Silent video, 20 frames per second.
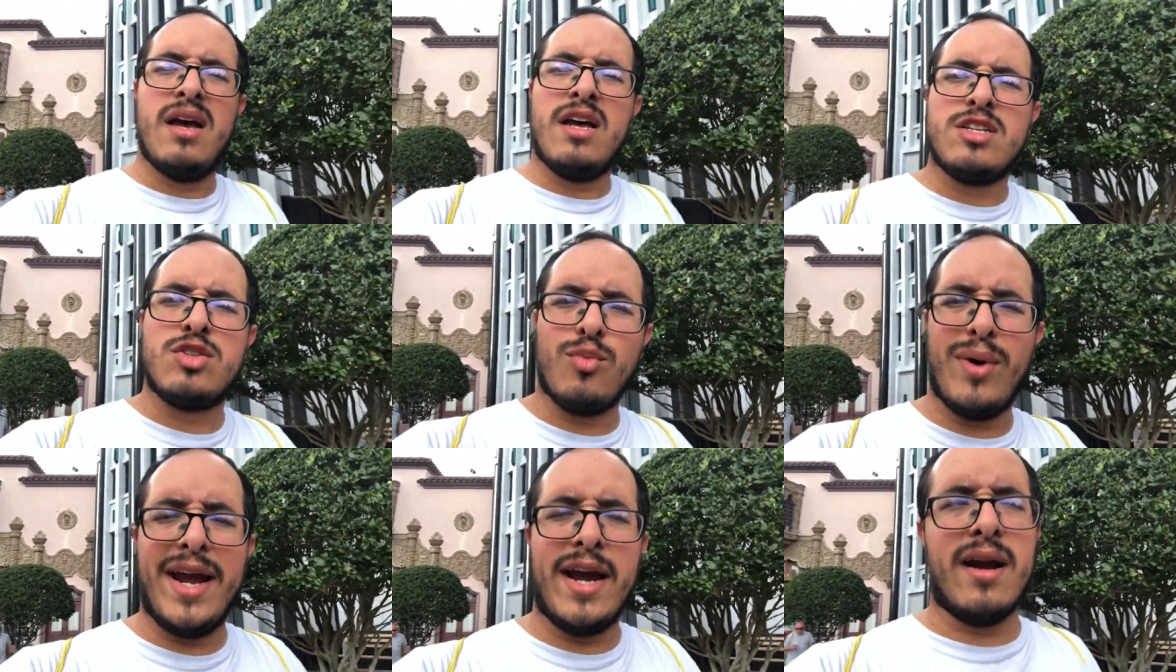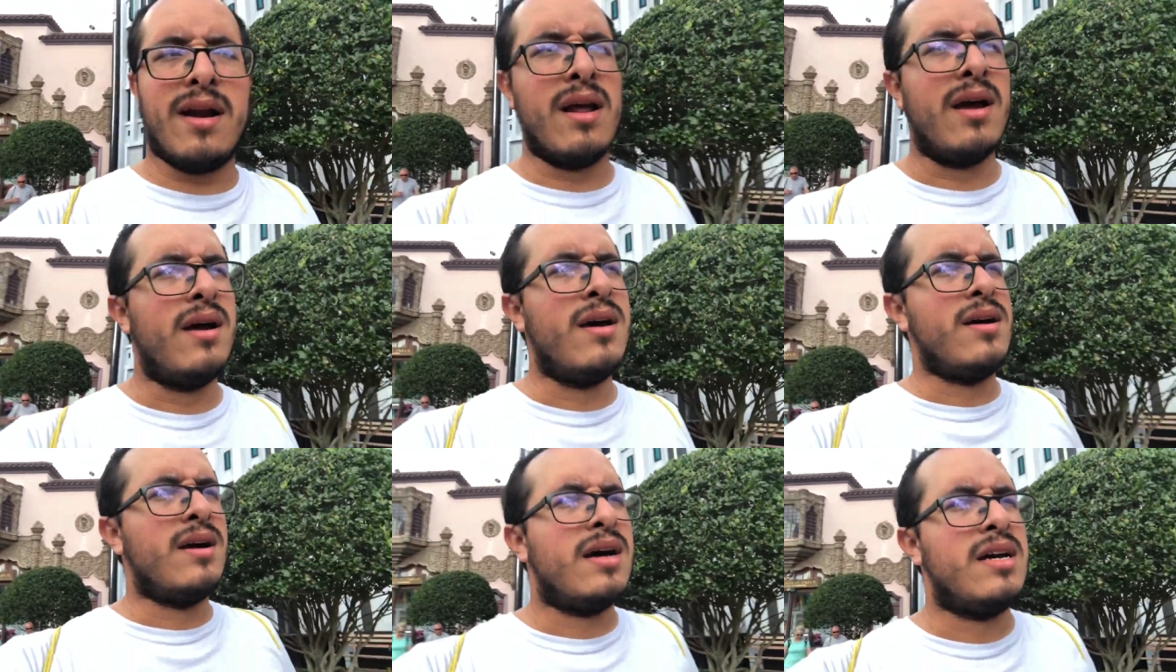It's weird.
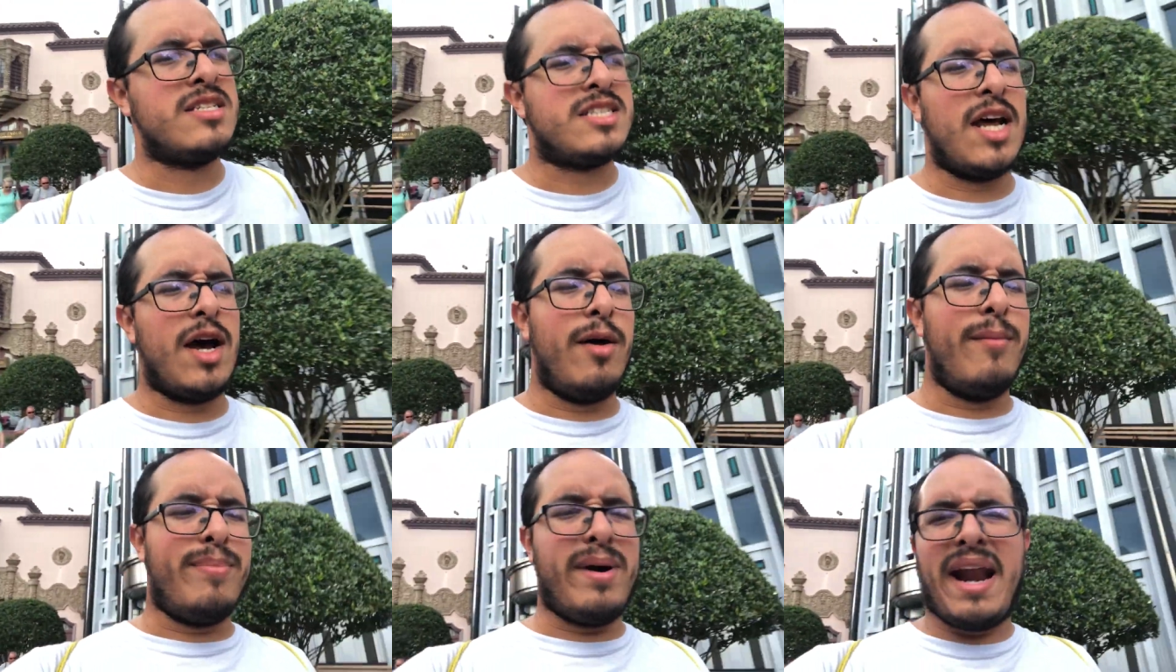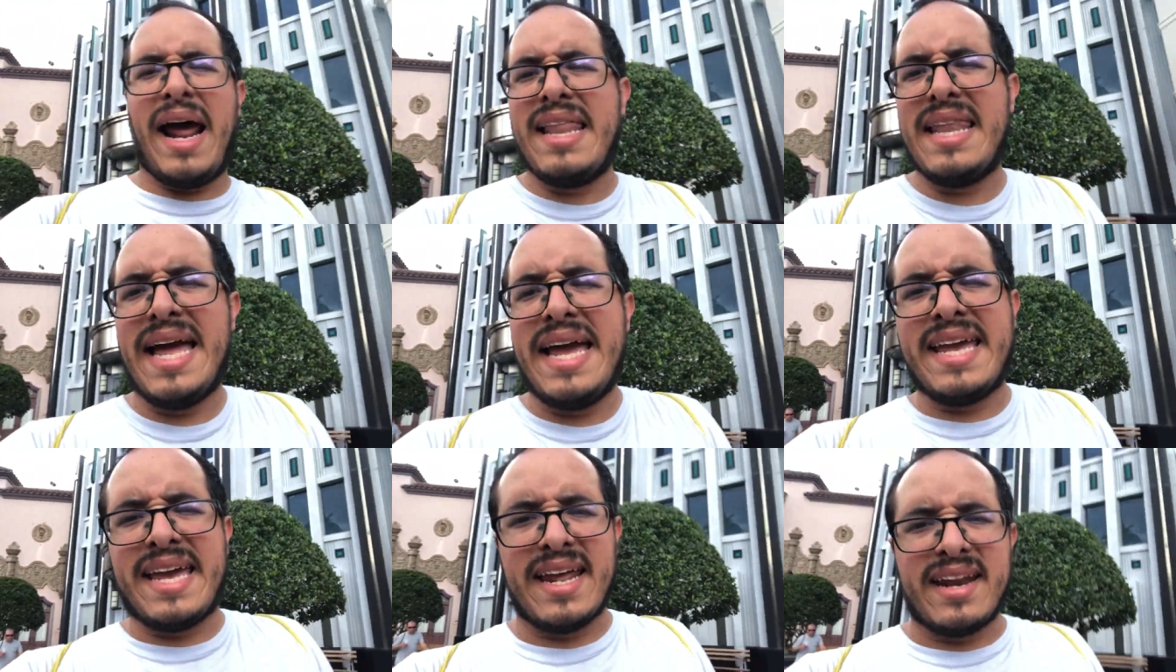So, but I
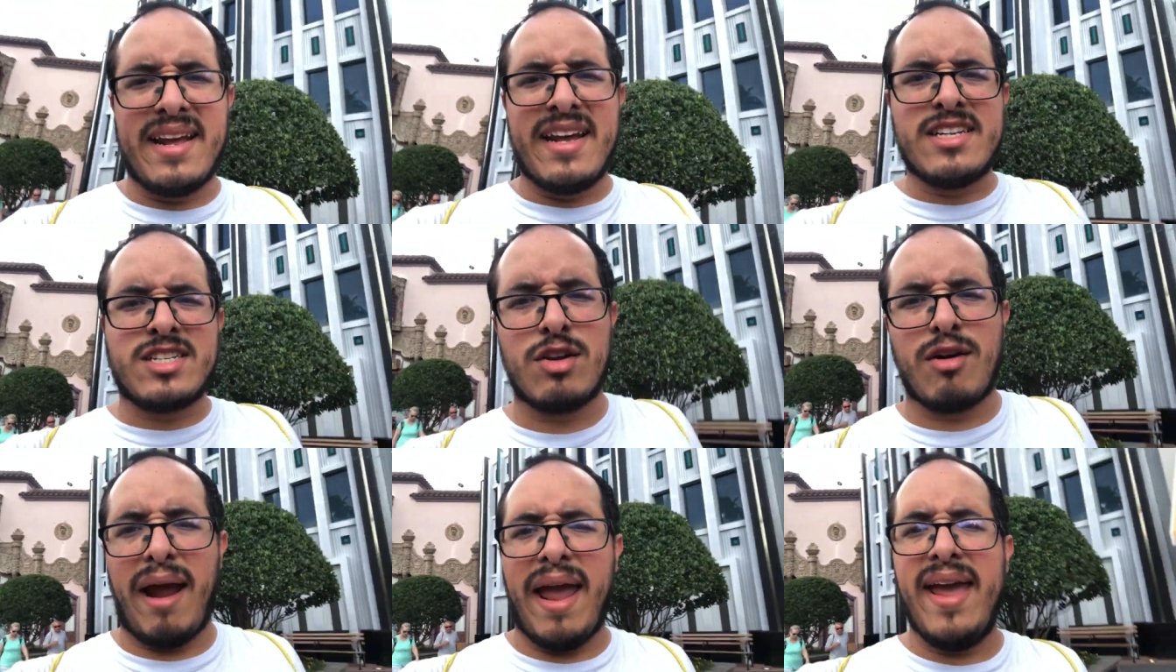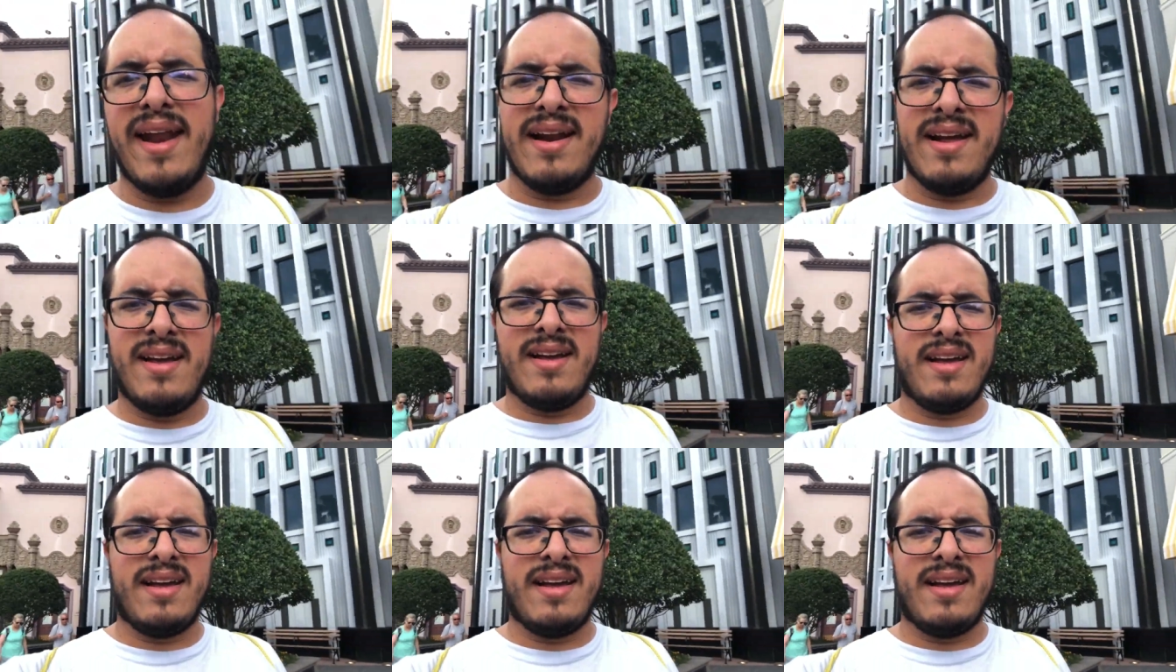like it. It's great